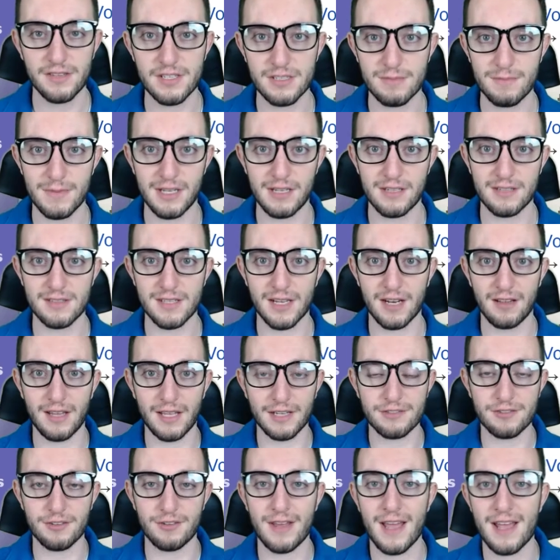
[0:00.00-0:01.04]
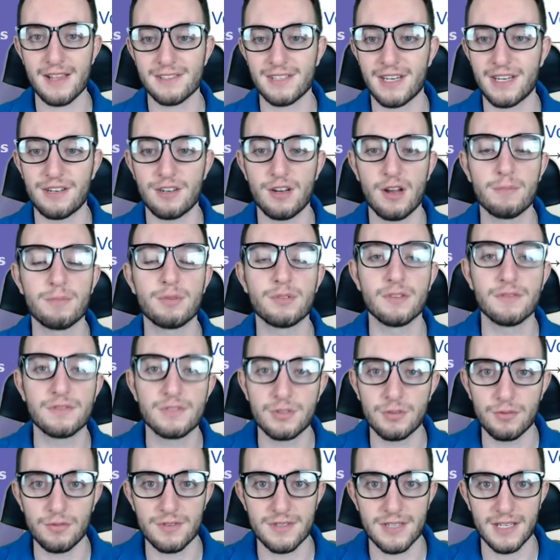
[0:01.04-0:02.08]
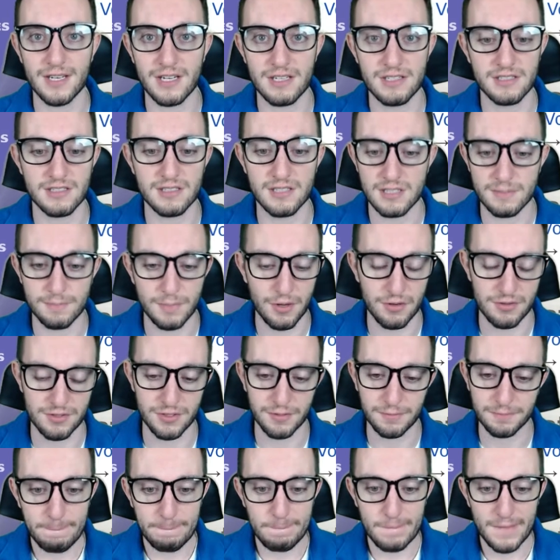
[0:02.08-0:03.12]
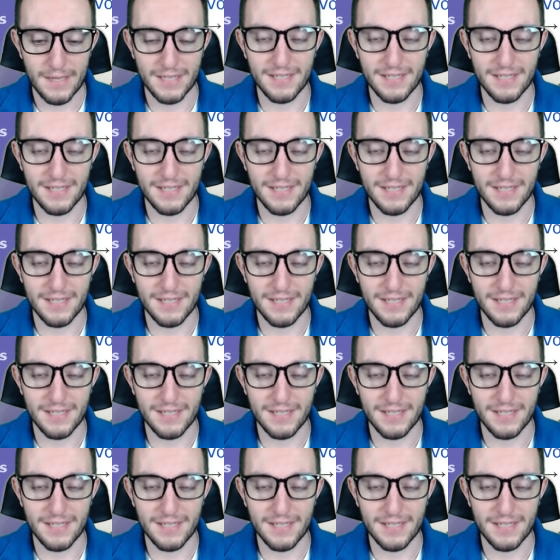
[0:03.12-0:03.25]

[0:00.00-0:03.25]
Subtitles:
This means that Electrode has a number of tools at its disposal.